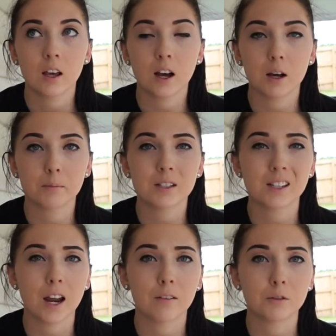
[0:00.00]

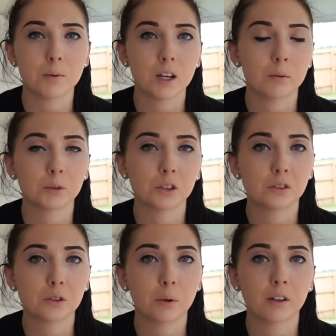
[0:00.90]
Doesn't have to be, I'm
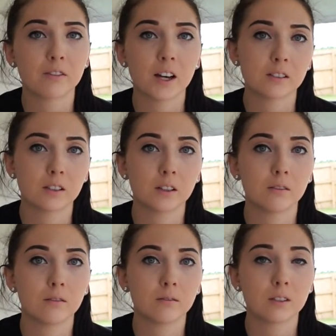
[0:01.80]
just doing it
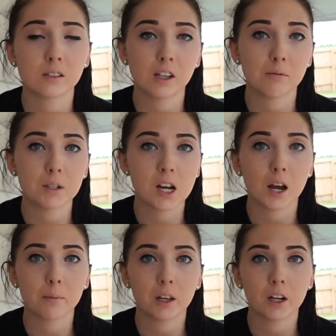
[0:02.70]
fasted to save me
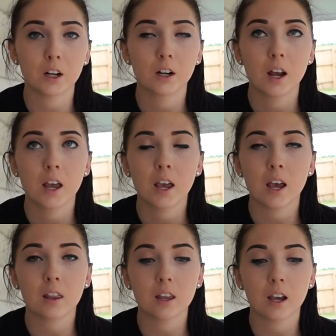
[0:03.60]
time later.
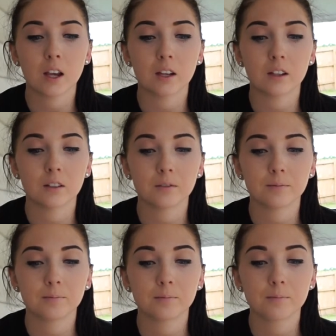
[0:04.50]
And then
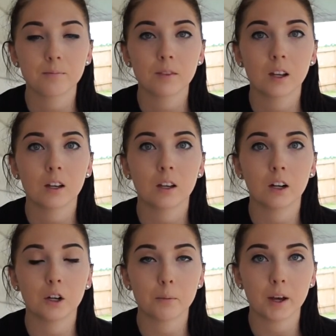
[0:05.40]
I'm going
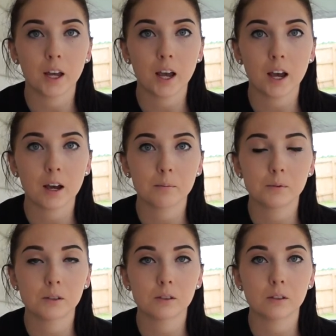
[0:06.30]
to do my
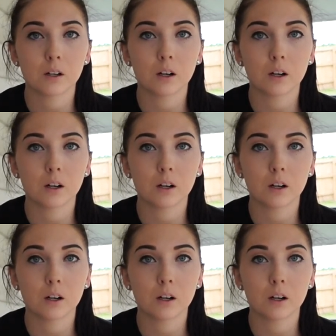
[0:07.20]
abs.